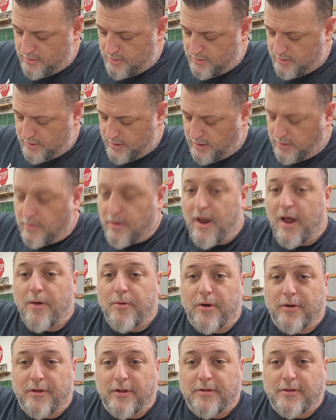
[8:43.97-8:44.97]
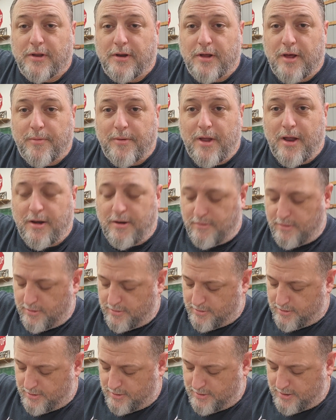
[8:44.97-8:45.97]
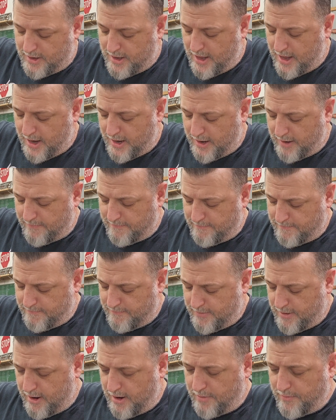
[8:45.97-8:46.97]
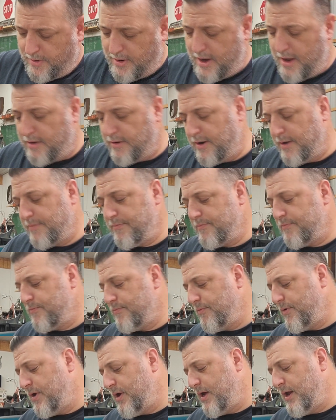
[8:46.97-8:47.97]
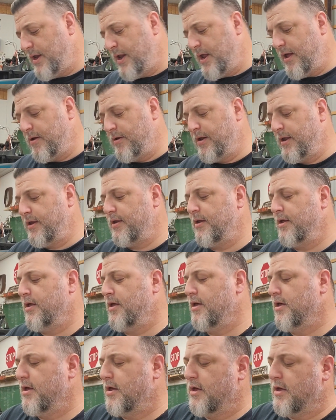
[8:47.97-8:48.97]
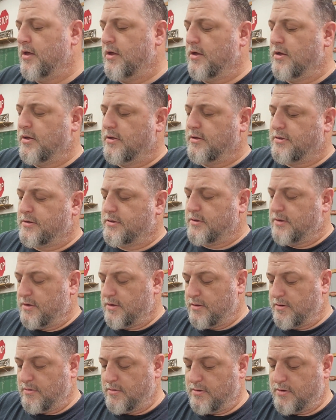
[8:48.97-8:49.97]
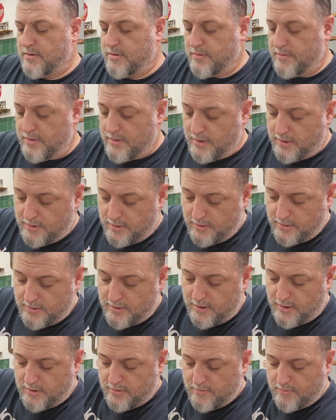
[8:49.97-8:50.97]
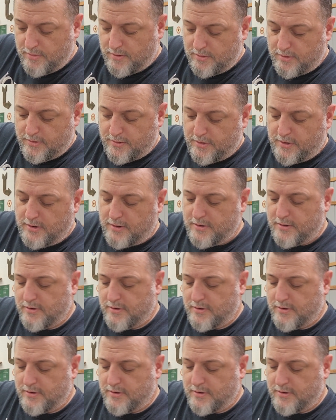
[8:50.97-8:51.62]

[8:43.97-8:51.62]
They do not want this thing coming out of here easily. Got it. All right, we nailed it. We nailed it. So, I need this guy as well, I think.